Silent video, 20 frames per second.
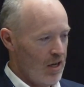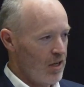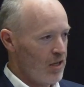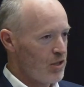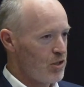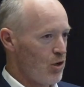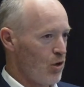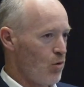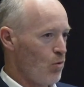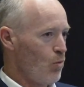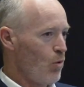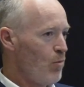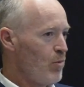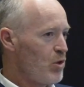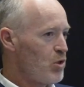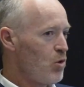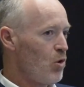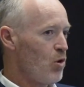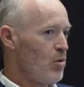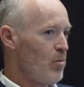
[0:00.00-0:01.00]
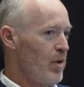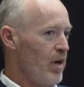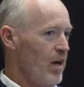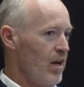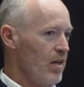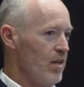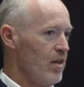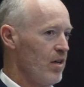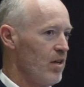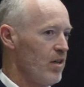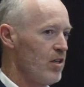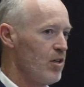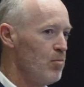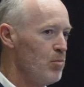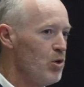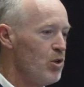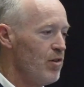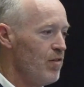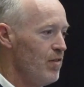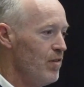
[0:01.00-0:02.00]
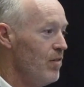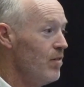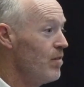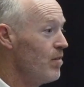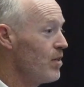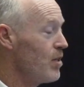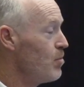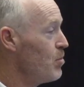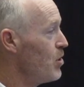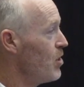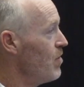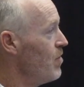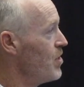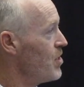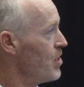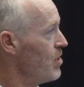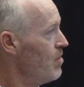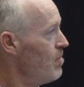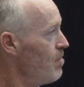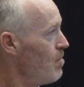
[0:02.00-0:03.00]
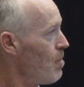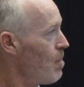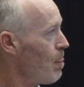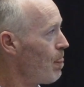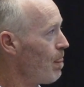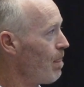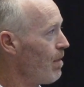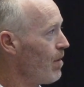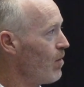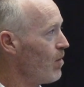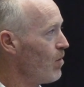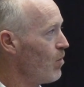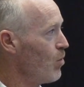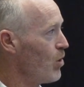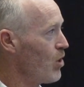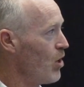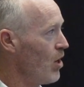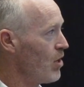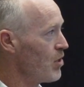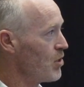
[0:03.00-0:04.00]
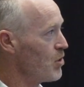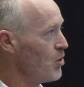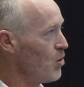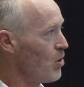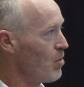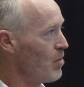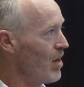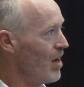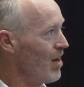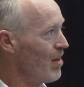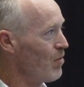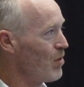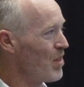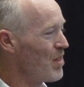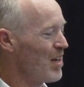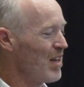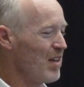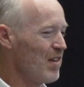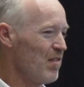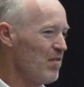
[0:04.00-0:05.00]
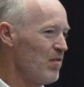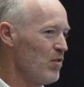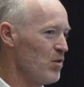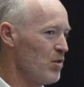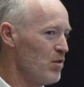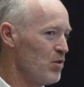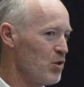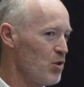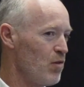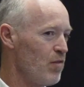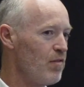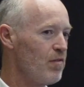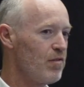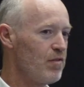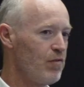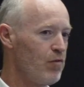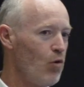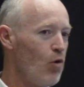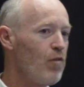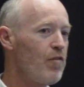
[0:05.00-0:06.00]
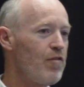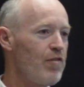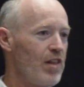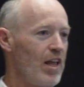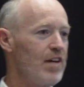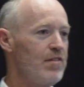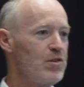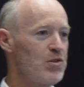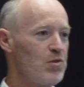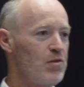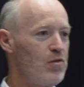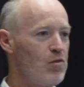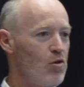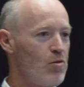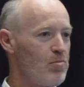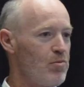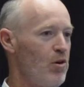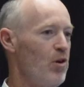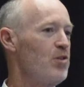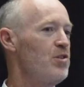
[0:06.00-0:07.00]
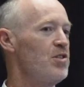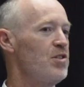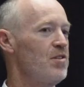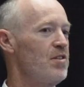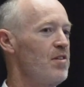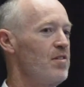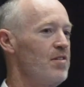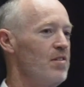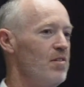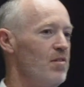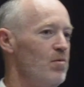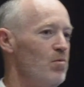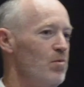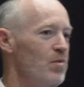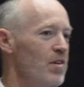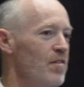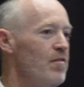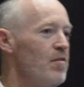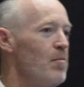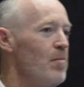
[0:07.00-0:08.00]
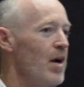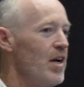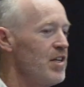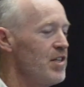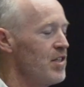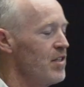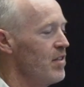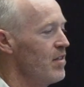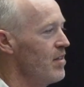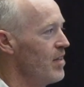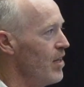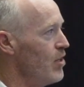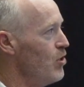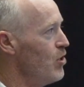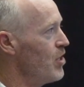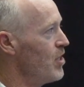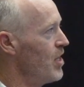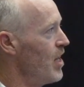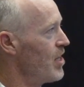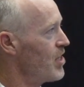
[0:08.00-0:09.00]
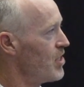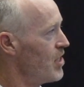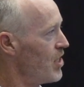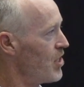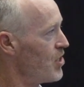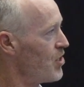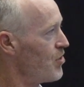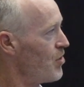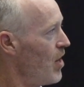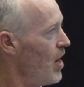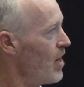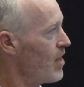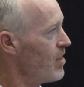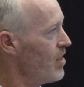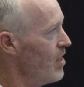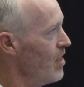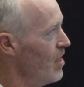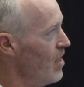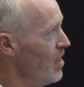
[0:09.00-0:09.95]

So when we talk about computer vision, we kind of talk about, we're thinking for sort of 4 flavors or 4 approaches, the information that you can actually extract.